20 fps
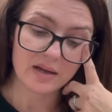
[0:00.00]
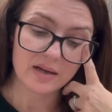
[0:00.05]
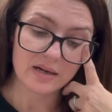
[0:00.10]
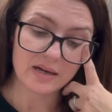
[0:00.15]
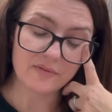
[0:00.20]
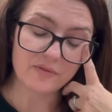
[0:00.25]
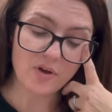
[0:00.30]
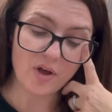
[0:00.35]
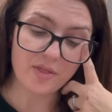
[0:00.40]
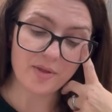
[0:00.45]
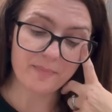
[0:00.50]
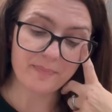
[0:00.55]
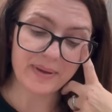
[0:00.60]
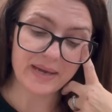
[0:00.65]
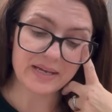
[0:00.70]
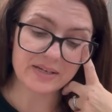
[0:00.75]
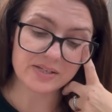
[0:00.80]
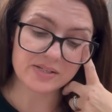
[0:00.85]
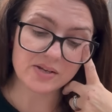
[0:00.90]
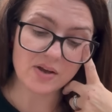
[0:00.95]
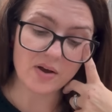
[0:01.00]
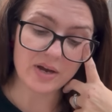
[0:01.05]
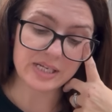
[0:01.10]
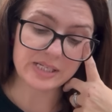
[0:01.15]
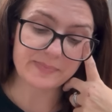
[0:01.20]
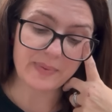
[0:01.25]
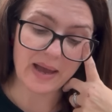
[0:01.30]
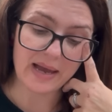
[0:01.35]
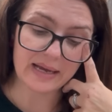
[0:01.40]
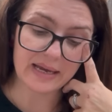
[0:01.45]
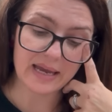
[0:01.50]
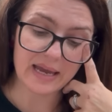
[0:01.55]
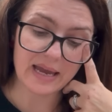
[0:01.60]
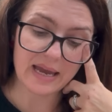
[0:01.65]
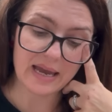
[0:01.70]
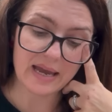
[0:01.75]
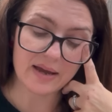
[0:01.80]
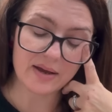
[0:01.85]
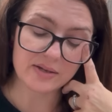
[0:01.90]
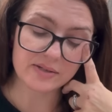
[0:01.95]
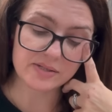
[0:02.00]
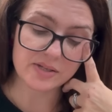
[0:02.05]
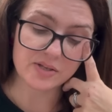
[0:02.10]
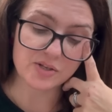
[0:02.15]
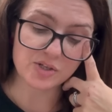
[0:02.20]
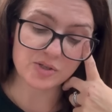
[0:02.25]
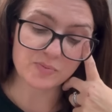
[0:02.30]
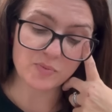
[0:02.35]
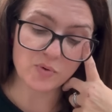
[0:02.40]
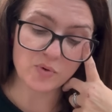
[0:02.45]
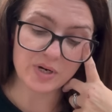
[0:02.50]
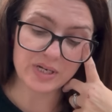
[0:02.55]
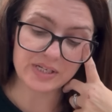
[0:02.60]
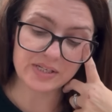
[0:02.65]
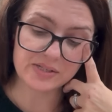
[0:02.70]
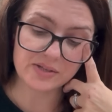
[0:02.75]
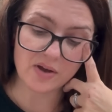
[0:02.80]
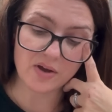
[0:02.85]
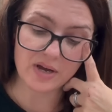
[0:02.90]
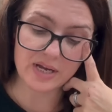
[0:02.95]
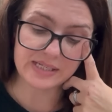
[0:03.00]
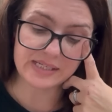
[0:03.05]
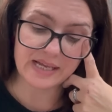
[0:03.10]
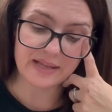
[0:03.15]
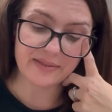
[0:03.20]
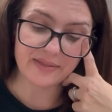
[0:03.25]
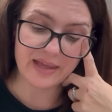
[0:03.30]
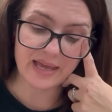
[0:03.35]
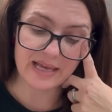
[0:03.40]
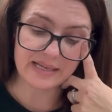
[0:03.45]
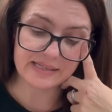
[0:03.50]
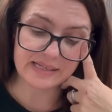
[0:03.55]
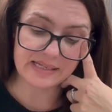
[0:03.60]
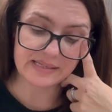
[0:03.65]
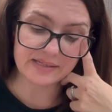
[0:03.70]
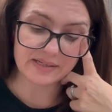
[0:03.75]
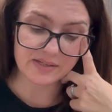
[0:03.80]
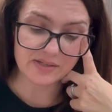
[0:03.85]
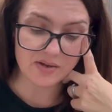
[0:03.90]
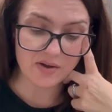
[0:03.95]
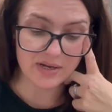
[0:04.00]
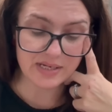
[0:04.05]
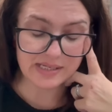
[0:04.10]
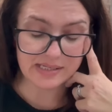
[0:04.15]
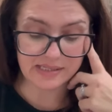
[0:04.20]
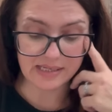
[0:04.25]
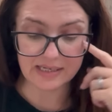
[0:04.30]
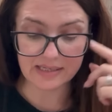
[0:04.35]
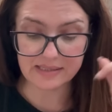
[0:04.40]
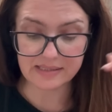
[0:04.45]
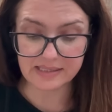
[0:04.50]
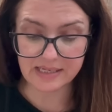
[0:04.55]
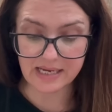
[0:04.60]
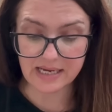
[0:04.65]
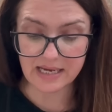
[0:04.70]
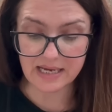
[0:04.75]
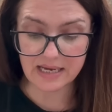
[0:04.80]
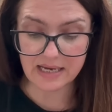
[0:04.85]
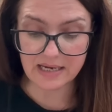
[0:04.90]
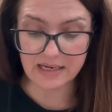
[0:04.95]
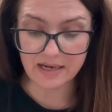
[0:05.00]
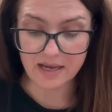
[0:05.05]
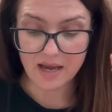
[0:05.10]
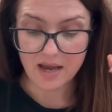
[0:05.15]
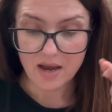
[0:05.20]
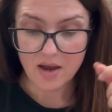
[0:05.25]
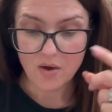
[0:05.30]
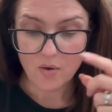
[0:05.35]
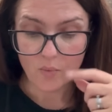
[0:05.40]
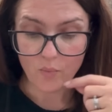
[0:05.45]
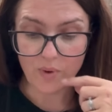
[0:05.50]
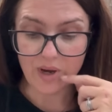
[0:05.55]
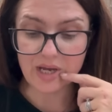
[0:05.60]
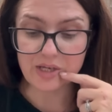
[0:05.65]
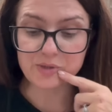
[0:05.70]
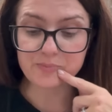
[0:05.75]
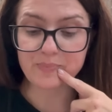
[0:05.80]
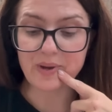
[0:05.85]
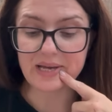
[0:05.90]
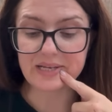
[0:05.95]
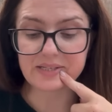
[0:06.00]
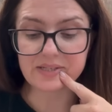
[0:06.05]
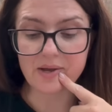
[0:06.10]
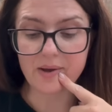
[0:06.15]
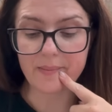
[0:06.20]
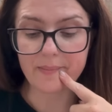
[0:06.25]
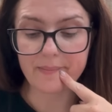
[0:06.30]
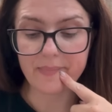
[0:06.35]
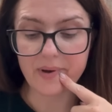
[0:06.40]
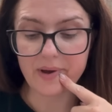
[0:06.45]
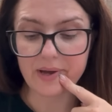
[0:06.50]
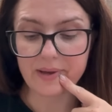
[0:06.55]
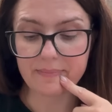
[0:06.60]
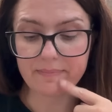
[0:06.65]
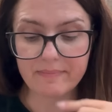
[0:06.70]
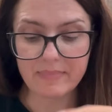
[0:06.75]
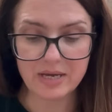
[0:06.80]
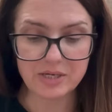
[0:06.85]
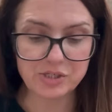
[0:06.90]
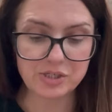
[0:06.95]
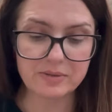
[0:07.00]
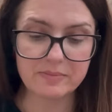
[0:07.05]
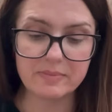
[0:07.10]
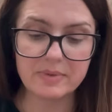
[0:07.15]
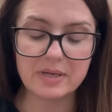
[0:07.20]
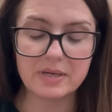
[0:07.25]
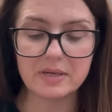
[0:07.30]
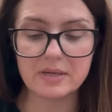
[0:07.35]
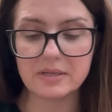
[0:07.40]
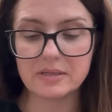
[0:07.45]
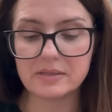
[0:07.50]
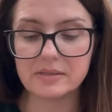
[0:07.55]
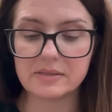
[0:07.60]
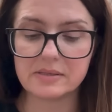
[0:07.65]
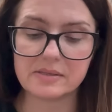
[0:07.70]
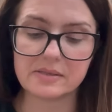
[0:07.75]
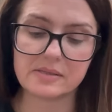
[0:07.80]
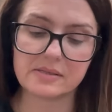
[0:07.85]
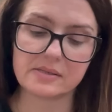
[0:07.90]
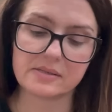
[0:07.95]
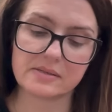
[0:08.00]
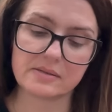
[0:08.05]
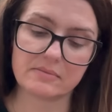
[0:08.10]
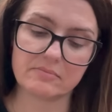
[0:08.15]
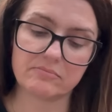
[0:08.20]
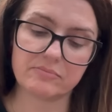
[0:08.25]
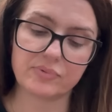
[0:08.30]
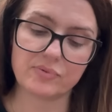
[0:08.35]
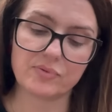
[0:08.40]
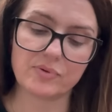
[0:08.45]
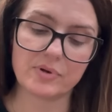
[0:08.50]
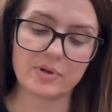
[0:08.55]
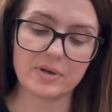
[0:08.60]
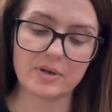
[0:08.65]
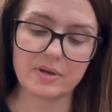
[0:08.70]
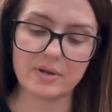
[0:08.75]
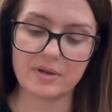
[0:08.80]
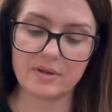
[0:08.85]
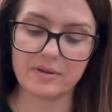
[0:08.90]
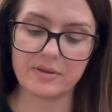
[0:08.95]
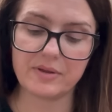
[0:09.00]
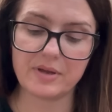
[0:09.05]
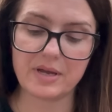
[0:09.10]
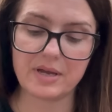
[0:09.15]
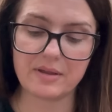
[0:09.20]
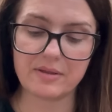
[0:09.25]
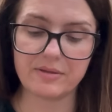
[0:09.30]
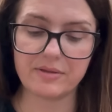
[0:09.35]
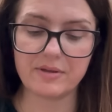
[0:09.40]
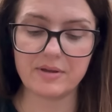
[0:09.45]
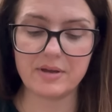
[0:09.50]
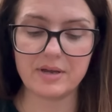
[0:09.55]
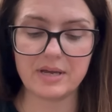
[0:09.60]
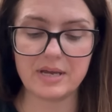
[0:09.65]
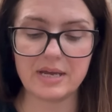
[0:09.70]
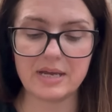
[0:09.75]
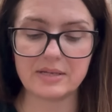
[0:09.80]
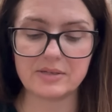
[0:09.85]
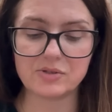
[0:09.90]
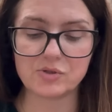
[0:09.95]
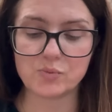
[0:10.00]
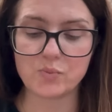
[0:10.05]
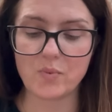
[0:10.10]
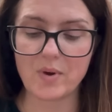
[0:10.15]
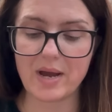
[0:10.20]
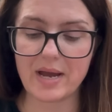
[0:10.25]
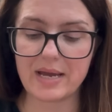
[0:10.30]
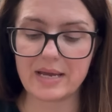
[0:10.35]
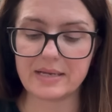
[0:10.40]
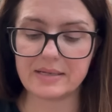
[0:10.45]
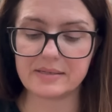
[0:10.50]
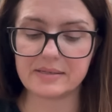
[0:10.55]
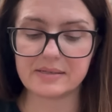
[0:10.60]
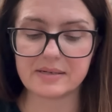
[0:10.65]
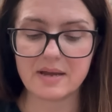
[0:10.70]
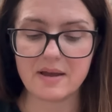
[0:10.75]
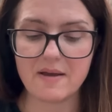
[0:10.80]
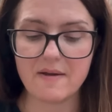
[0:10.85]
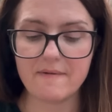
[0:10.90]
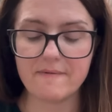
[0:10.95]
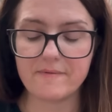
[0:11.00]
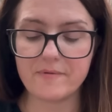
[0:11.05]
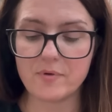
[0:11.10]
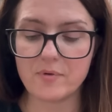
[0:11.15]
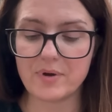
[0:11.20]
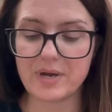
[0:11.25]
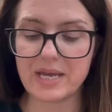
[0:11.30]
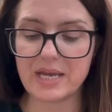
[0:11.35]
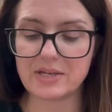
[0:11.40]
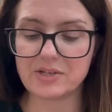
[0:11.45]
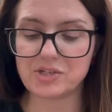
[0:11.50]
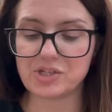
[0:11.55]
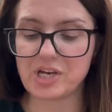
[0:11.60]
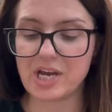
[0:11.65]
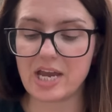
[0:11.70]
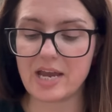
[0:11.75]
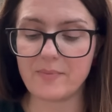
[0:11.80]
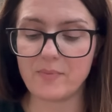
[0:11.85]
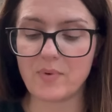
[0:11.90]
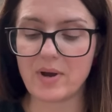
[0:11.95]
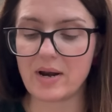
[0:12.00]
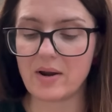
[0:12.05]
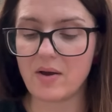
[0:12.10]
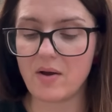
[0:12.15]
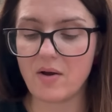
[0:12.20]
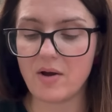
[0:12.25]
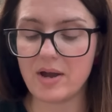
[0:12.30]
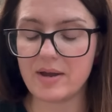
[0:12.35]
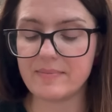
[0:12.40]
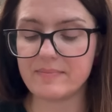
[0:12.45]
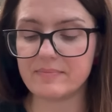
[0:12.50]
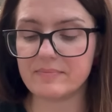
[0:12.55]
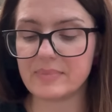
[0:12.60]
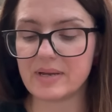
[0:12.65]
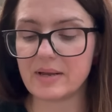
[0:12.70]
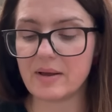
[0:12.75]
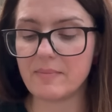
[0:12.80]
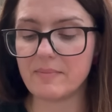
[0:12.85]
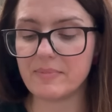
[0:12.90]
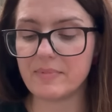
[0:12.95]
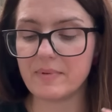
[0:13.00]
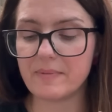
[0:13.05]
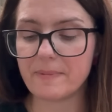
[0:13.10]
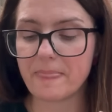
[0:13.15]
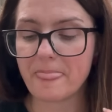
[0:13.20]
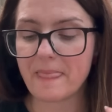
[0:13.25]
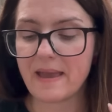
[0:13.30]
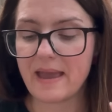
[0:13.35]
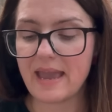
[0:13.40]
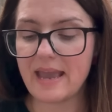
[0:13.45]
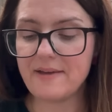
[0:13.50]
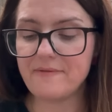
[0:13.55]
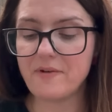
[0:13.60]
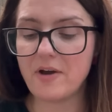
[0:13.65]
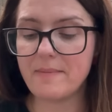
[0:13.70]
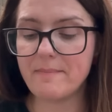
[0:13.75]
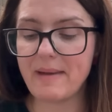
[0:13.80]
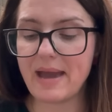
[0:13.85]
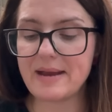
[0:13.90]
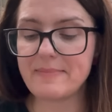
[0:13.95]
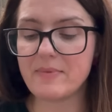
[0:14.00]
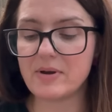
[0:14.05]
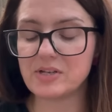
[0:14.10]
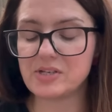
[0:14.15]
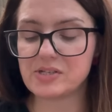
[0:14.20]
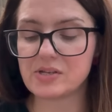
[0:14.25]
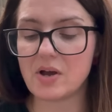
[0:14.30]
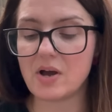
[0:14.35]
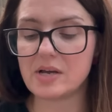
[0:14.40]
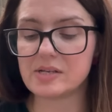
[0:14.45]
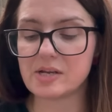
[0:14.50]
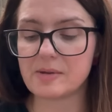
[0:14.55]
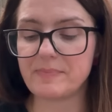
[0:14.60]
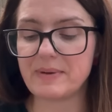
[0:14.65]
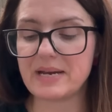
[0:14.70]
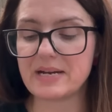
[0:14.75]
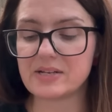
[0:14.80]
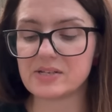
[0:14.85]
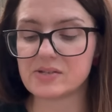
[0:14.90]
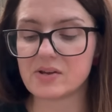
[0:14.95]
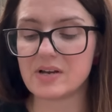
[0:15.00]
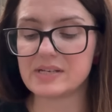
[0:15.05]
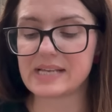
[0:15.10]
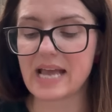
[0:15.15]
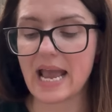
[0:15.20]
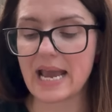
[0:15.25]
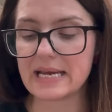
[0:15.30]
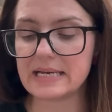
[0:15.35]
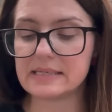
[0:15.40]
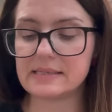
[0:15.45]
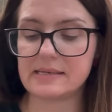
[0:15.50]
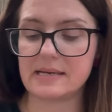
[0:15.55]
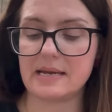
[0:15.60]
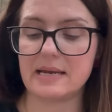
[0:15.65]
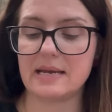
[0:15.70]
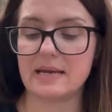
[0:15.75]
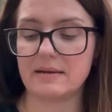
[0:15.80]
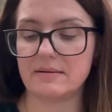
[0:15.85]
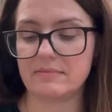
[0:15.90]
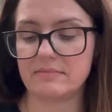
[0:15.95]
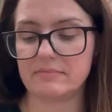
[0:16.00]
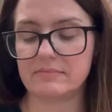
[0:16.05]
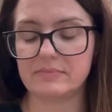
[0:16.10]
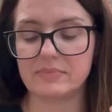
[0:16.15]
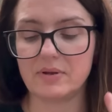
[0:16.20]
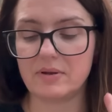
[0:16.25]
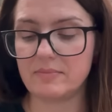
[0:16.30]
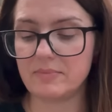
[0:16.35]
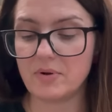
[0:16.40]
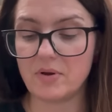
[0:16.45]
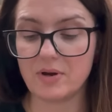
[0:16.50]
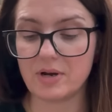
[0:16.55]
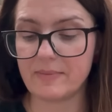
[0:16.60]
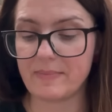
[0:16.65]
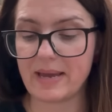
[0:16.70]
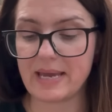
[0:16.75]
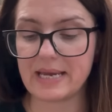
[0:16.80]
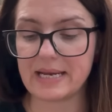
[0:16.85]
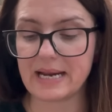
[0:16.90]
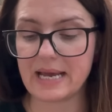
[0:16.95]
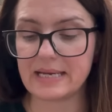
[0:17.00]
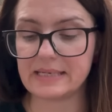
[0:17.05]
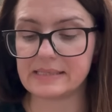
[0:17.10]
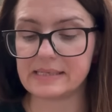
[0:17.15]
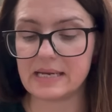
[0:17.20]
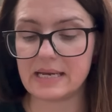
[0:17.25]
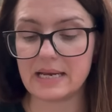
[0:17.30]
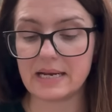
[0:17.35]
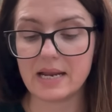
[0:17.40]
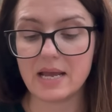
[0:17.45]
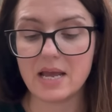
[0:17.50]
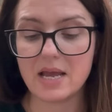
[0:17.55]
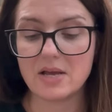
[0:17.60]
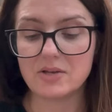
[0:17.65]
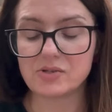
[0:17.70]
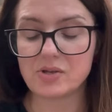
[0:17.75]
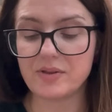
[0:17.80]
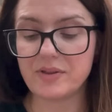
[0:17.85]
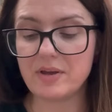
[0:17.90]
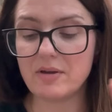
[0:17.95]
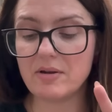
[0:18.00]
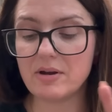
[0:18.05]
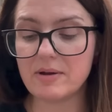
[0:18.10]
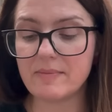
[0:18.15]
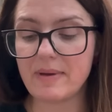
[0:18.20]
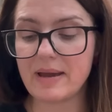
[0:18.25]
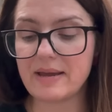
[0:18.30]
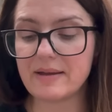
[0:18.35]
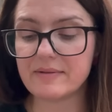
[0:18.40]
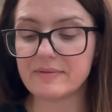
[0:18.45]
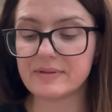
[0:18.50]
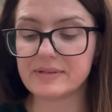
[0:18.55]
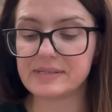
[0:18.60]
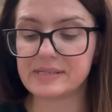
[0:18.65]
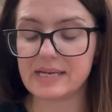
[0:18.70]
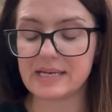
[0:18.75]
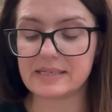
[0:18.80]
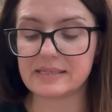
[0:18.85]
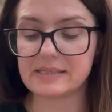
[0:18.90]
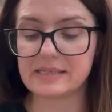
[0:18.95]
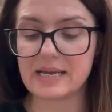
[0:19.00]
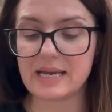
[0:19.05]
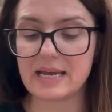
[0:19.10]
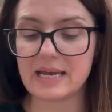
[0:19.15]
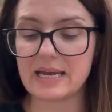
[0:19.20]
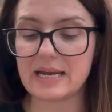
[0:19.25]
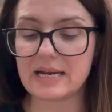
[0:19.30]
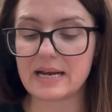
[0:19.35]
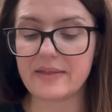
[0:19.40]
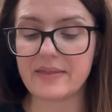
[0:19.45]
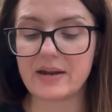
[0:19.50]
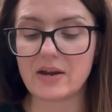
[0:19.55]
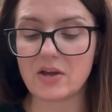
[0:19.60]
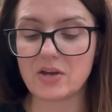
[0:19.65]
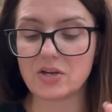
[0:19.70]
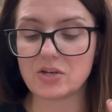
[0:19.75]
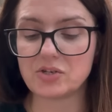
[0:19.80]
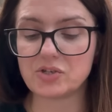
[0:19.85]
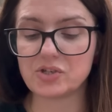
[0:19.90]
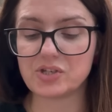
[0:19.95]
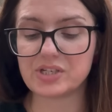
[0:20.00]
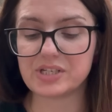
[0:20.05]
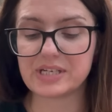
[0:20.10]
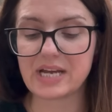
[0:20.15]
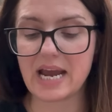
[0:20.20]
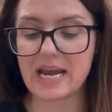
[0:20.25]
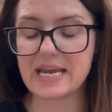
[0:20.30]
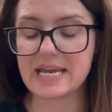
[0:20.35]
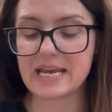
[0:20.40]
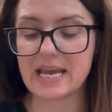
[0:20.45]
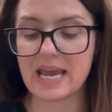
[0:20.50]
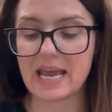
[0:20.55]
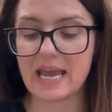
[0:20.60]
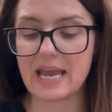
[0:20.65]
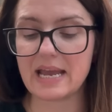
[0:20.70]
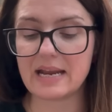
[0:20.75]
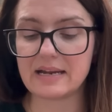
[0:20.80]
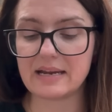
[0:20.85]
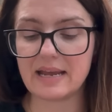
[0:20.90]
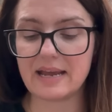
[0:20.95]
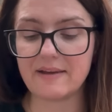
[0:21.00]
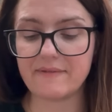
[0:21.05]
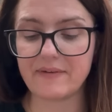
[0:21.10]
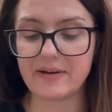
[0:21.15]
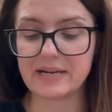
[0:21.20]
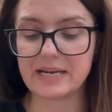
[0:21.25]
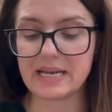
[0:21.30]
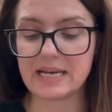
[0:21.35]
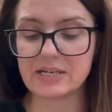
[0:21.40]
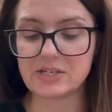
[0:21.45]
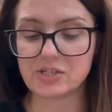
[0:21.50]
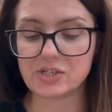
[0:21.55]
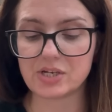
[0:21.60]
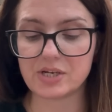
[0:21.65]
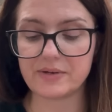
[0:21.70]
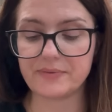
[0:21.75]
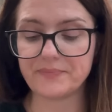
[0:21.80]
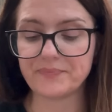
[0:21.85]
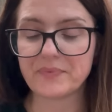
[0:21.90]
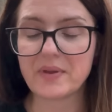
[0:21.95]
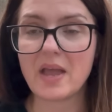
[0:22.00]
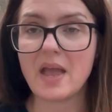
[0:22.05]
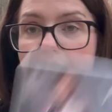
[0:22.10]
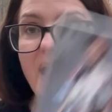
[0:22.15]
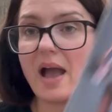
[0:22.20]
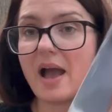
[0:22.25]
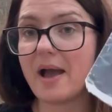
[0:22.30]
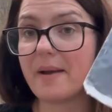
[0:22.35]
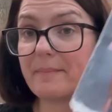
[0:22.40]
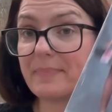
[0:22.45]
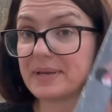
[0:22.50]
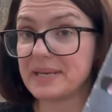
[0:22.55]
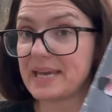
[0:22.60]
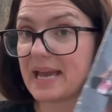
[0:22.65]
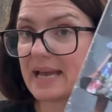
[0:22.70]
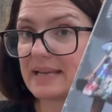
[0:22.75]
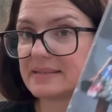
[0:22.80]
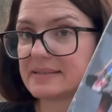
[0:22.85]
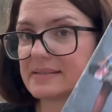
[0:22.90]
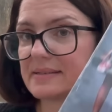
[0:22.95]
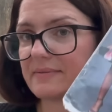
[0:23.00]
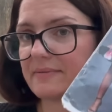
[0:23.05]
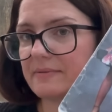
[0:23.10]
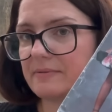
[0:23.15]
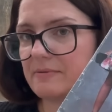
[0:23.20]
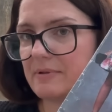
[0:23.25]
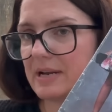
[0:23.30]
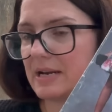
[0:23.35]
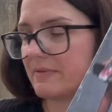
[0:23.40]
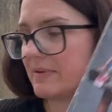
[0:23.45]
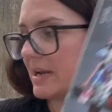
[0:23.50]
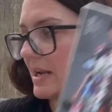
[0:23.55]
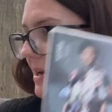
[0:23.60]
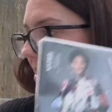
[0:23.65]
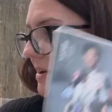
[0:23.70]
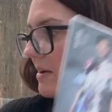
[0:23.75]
I've got the bigger size packet, so the smallest size in this is the size 16, which based on my measurements, 30 inch waist, 40 inch hip. Well, if I made my size, I'd be in a size 18. Well, I'm not going to make an 18. So I think I'm going to make the 16, and then I can just take it in if I need to. But yes, really, really